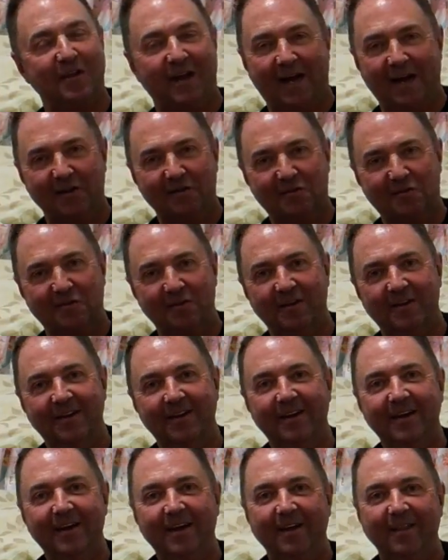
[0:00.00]
us,
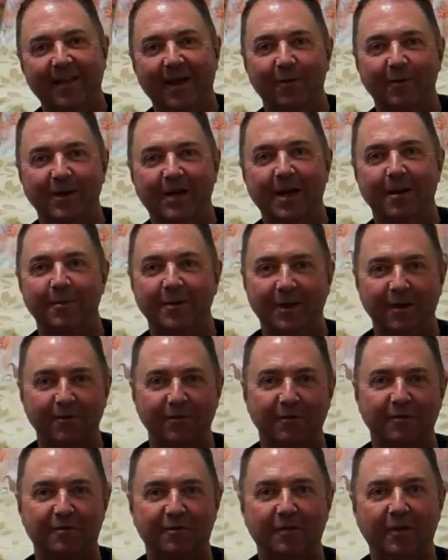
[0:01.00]
they would come and
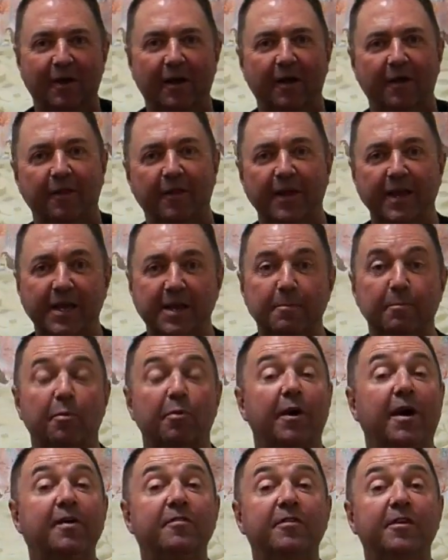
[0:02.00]
give us the
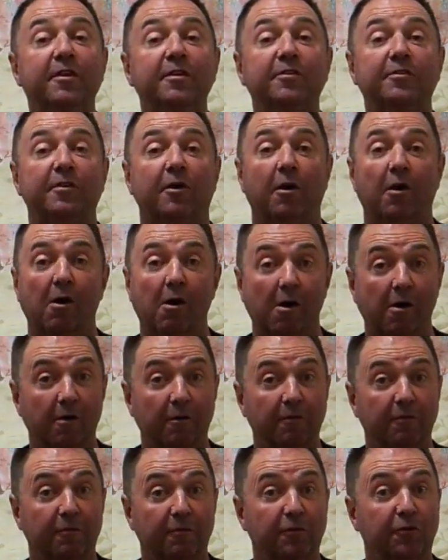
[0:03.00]
present
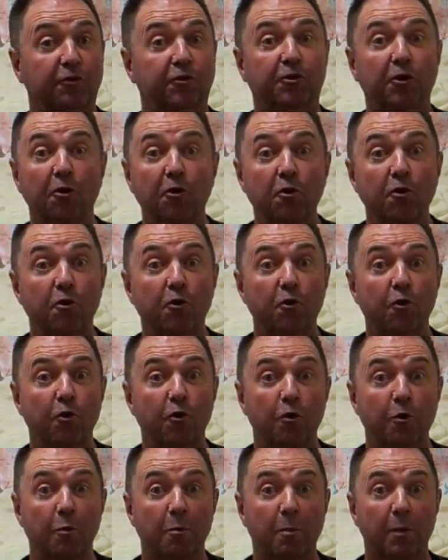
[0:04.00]
of
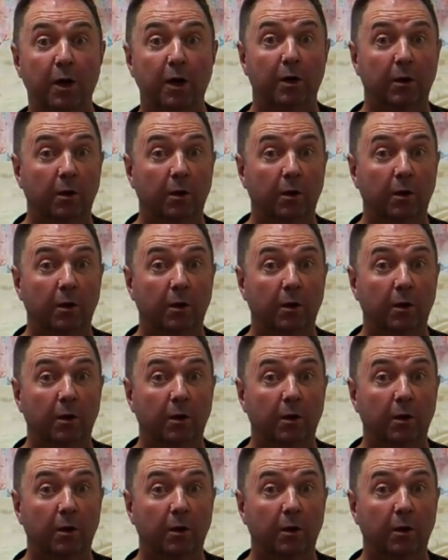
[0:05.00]
doom.